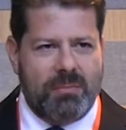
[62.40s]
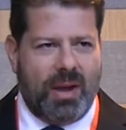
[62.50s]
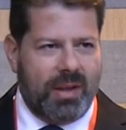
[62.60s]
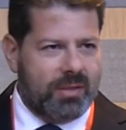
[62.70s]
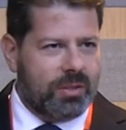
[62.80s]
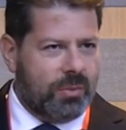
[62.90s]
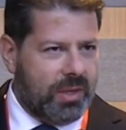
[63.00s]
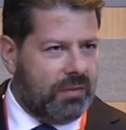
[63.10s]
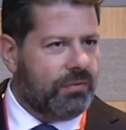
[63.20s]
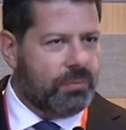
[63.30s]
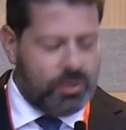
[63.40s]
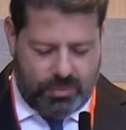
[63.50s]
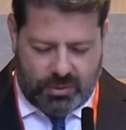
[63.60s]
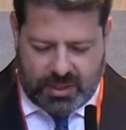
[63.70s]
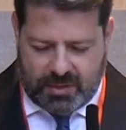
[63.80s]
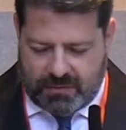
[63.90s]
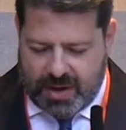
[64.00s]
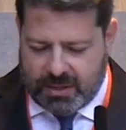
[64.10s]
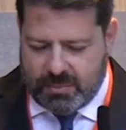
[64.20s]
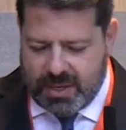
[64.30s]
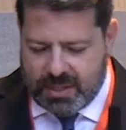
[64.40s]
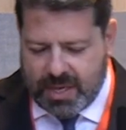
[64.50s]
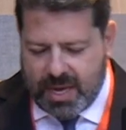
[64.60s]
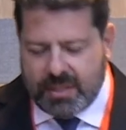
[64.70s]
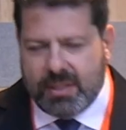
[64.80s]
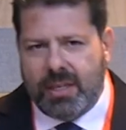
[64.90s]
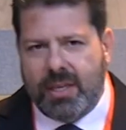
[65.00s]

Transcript: miles away from Gibraltar, in fact, to be exact.